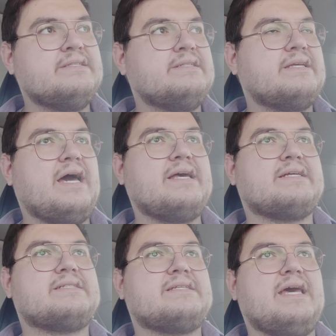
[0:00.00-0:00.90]

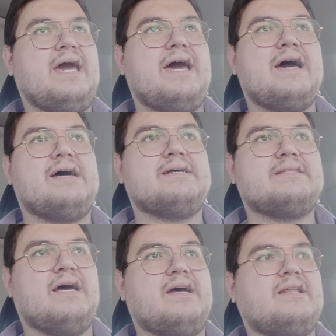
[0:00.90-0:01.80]
yikes, yeah,
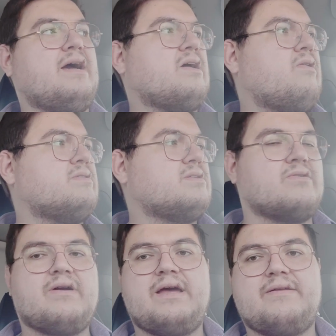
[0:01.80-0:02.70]
not, not going so great.